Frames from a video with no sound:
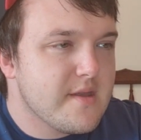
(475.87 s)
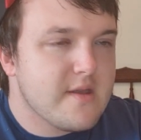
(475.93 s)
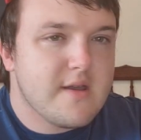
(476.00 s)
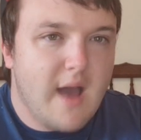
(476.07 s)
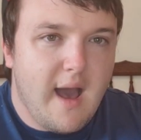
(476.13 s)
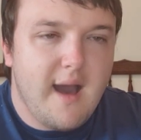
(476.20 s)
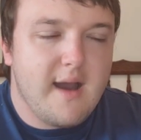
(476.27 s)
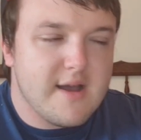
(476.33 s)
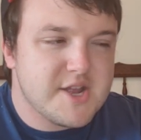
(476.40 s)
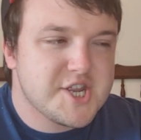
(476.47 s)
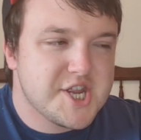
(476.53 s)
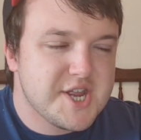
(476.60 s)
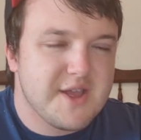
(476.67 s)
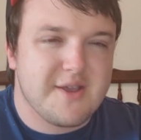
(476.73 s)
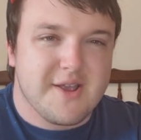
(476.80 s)

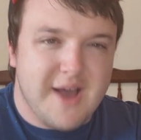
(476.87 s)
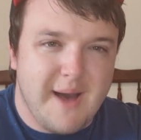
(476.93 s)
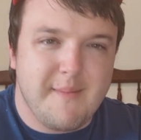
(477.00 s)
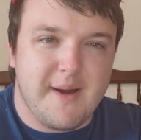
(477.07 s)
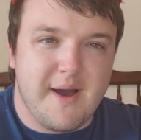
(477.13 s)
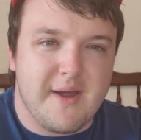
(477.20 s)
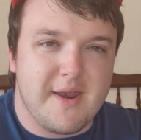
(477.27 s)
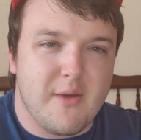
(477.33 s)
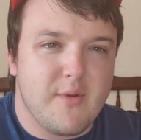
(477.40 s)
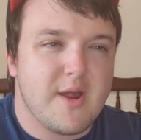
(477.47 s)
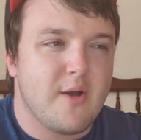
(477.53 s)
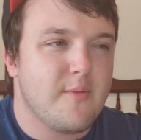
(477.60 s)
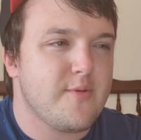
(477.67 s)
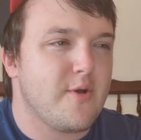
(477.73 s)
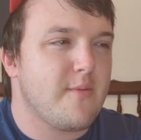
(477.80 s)
Gosh, come on, I
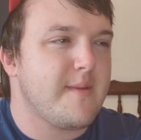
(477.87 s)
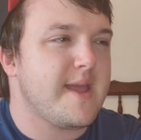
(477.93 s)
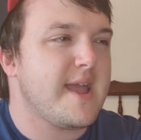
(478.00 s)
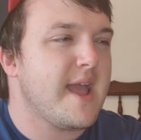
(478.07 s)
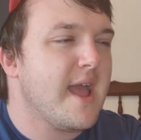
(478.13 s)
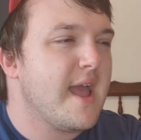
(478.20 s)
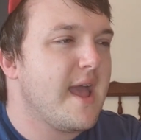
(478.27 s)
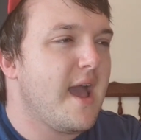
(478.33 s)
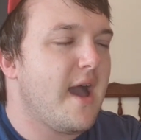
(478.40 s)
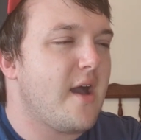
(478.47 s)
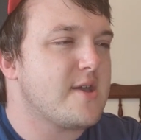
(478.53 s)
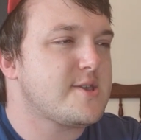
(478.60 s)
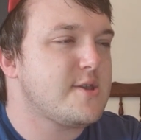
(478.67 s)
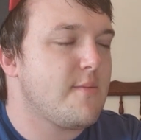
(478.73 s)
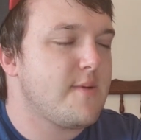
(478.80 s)
really hope you'll be
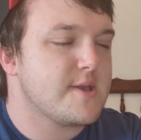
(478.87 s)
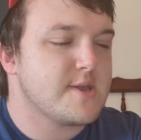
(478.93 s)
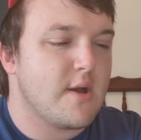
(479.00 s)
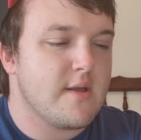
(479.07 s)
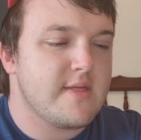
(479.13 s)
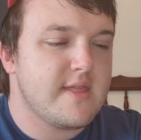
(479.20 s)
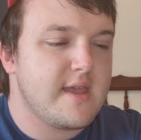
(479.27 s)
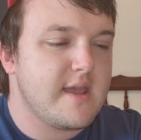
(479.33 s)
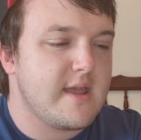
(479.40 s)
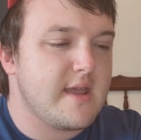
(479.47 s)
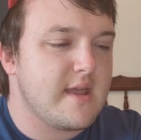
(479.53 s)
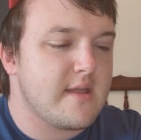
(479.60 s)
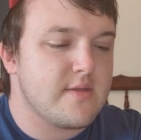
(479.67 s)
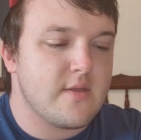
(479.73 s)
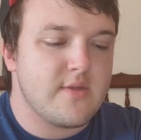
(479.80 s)
a superstar
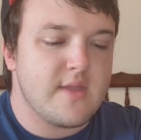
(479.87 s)
in the